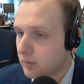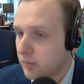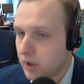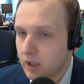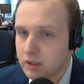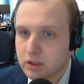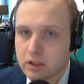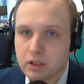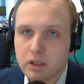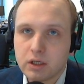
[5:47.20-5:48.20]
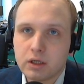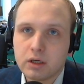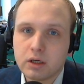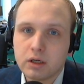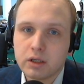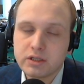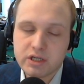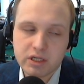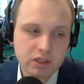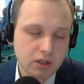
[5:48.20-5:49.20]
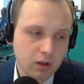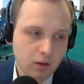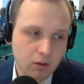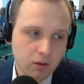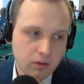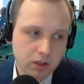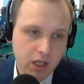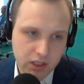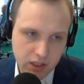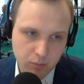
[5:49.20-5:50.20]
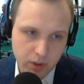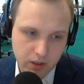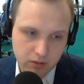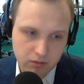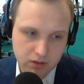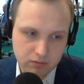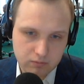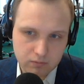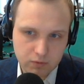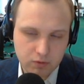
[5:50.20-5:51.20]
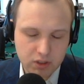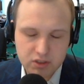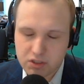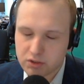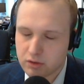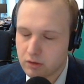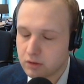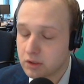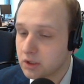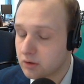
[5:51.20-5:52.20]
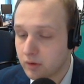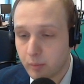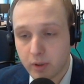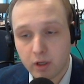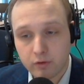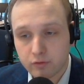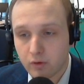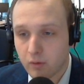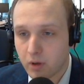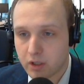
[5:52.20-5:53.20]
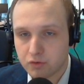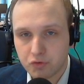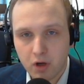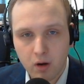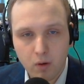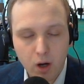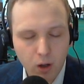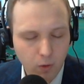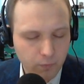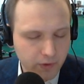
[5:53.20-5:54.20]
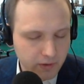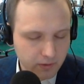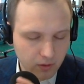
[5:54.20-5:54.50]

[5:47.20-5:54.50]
But in general, on any pad, you can just turn it into a Picasso and draw all the.